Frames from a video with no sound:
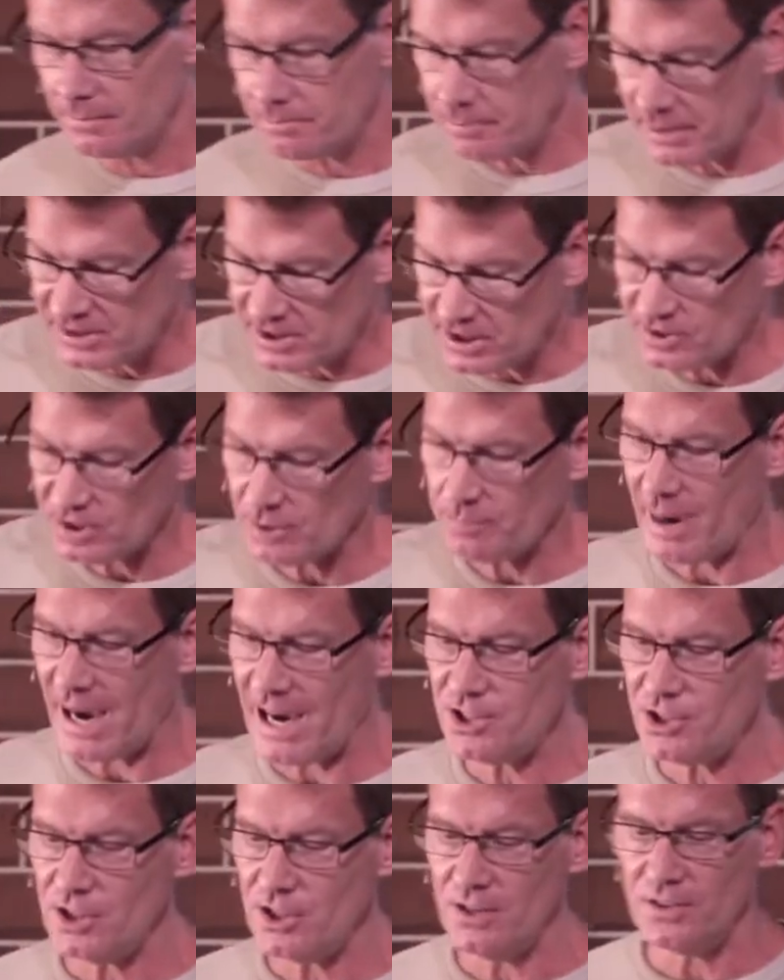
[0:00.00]

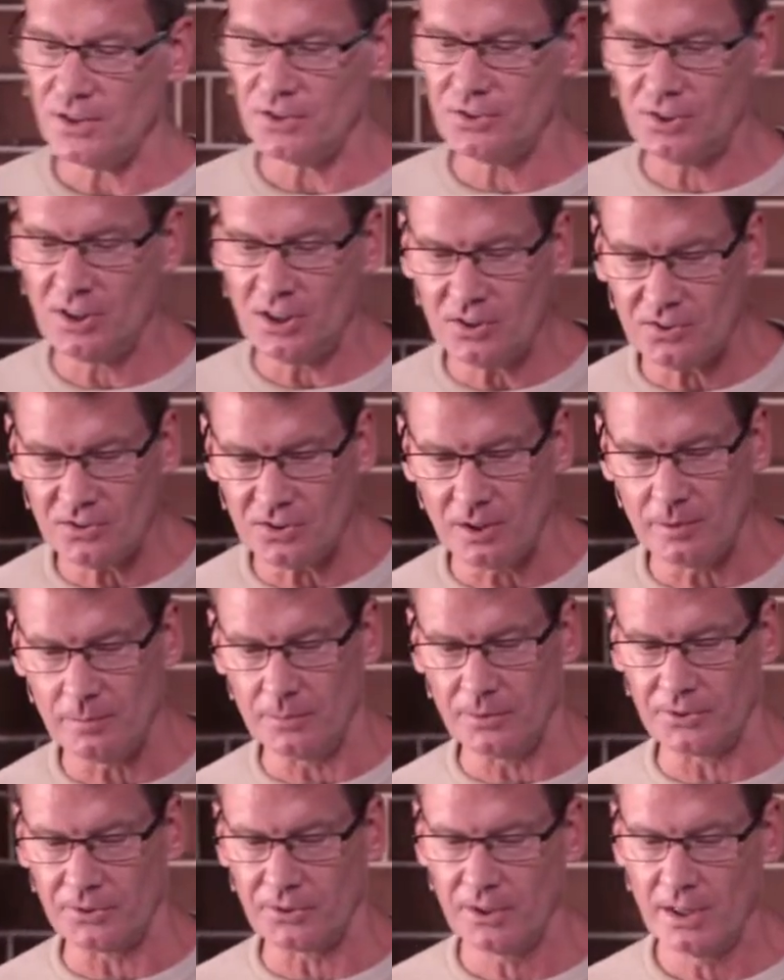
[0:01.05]
participation in the
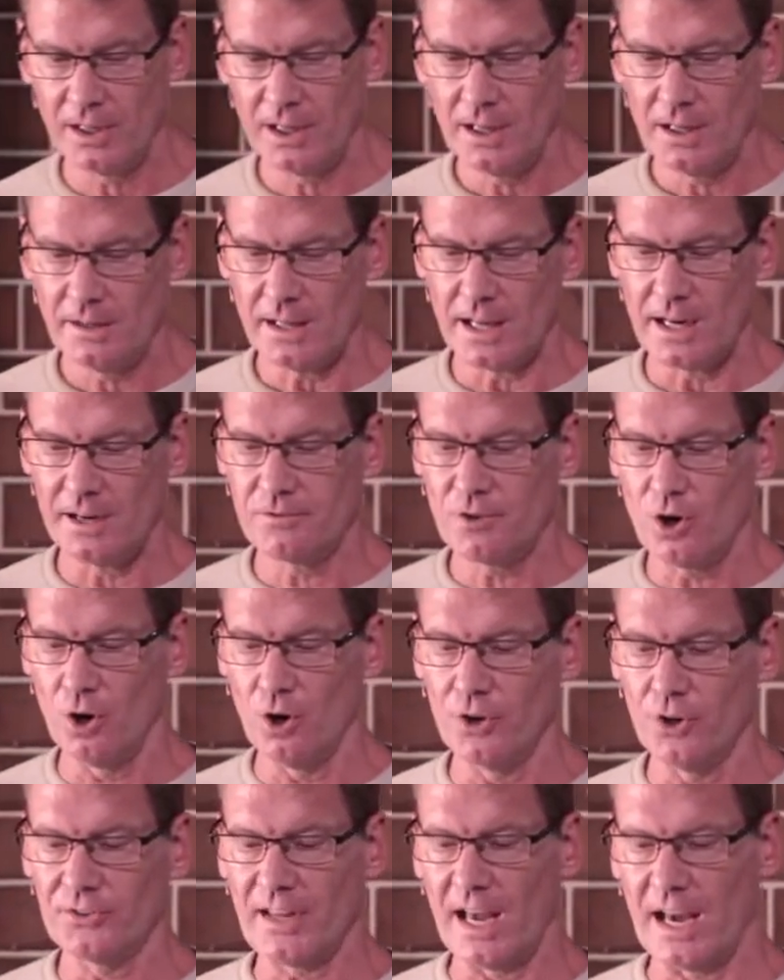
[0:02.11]
systems that have
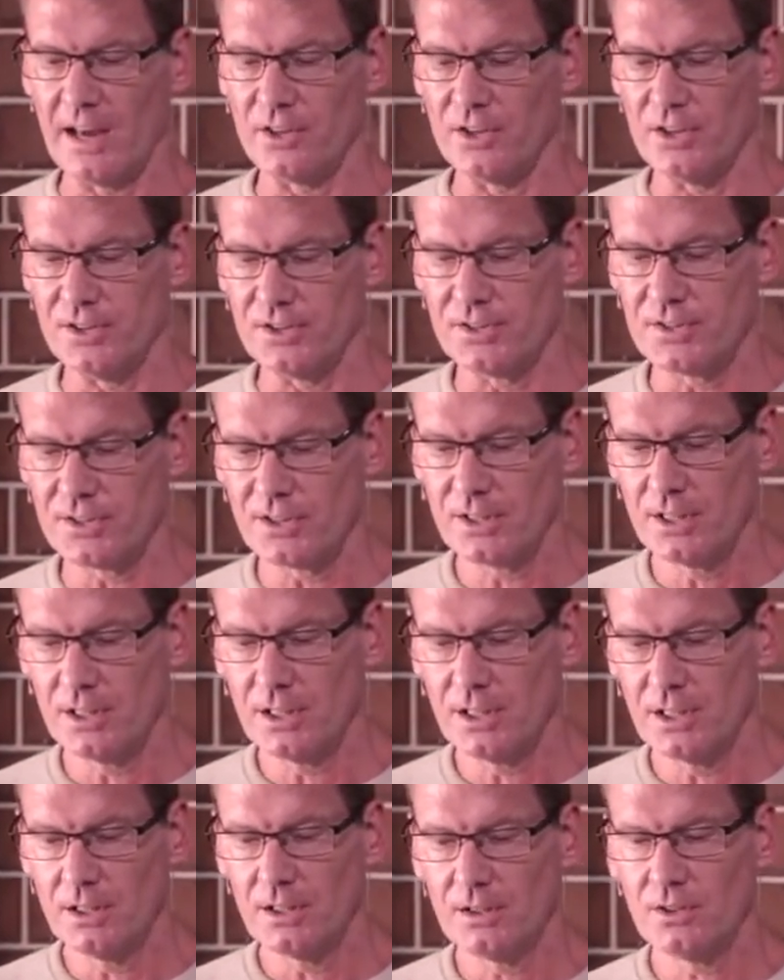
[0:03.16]
caused others
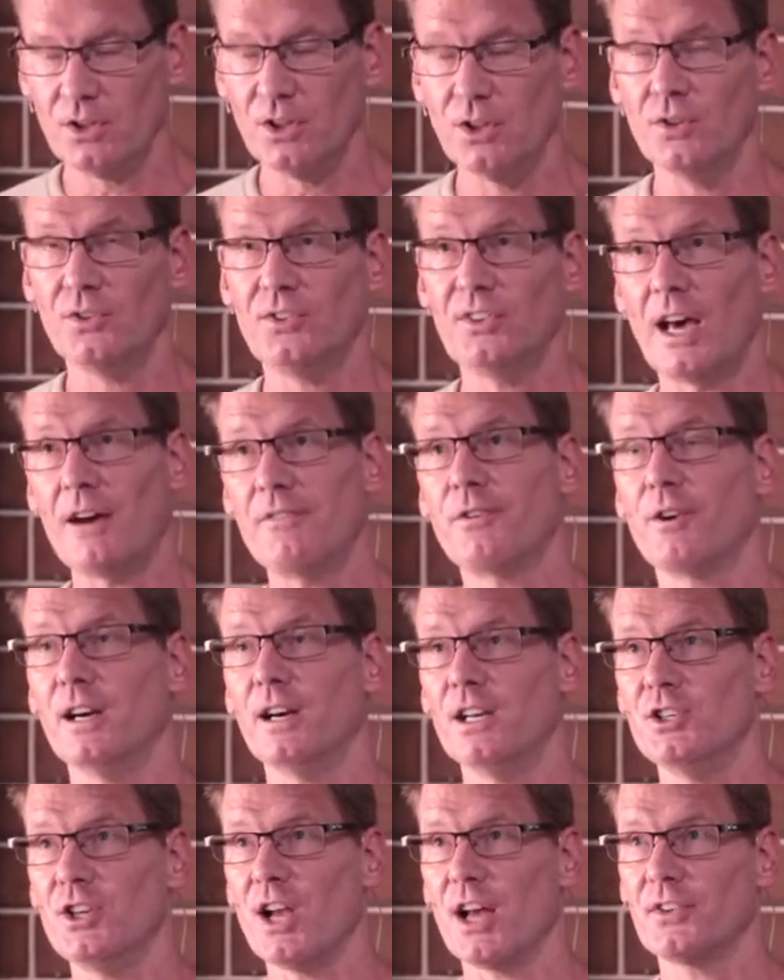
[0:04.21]
to suffer
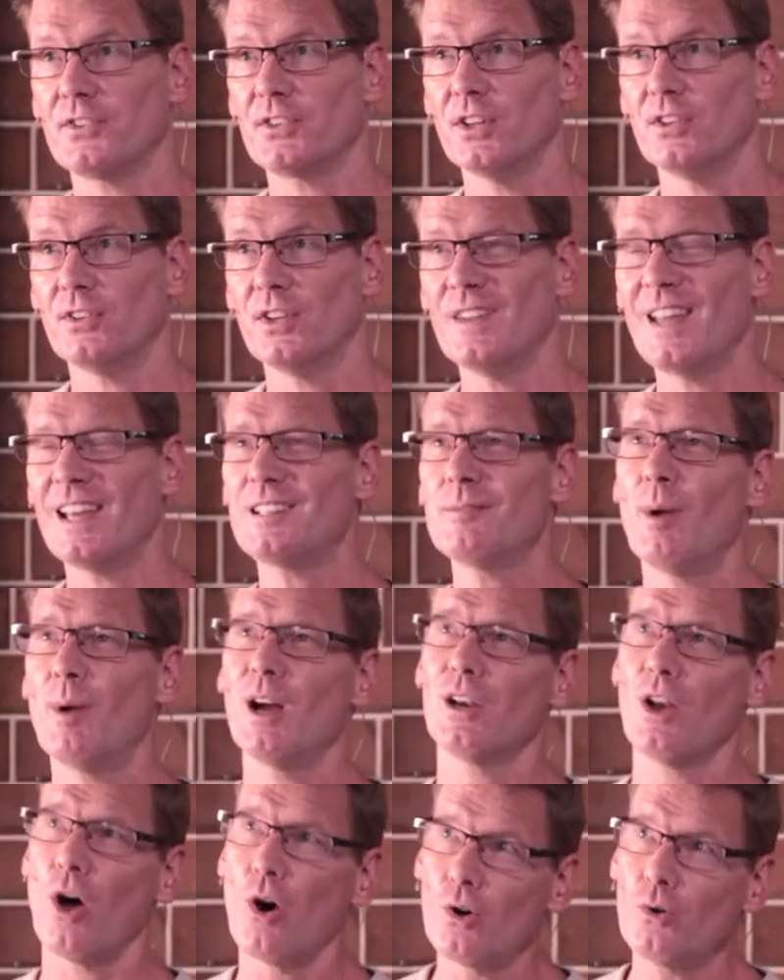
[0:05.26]
injustice. And that's my
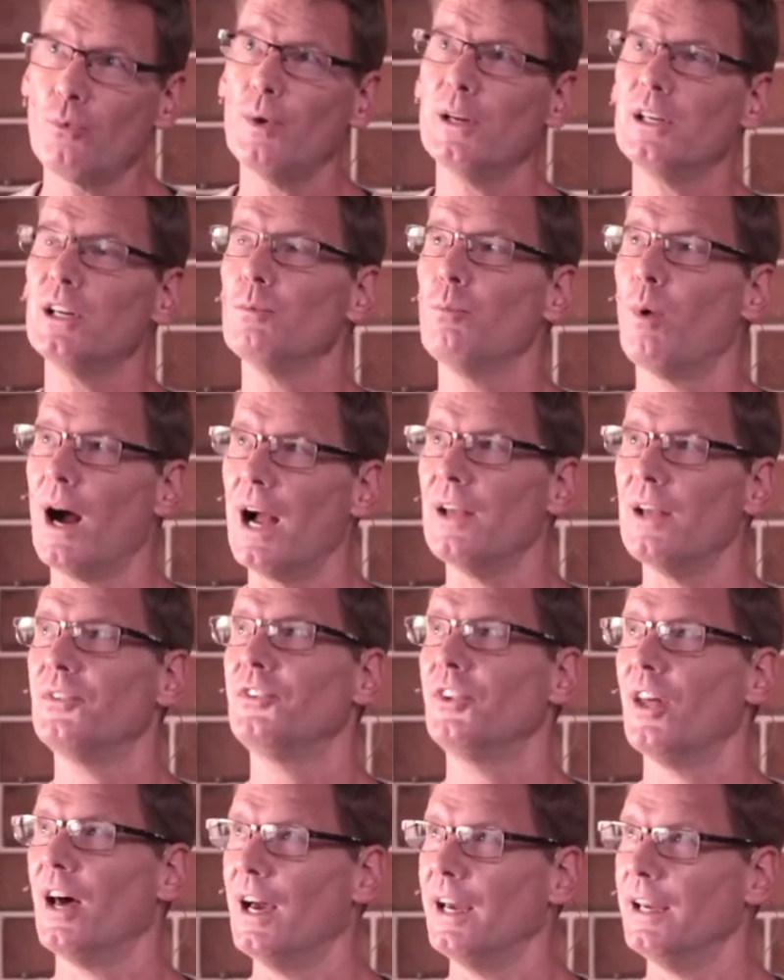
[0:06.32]
long-winded way of
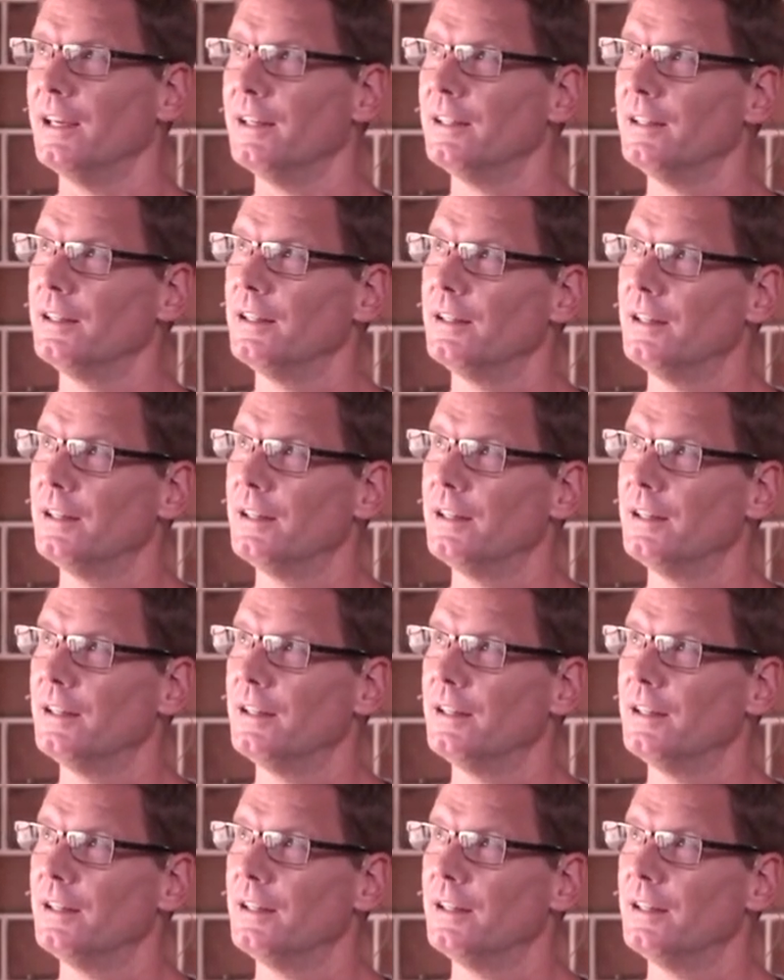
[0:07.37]
saying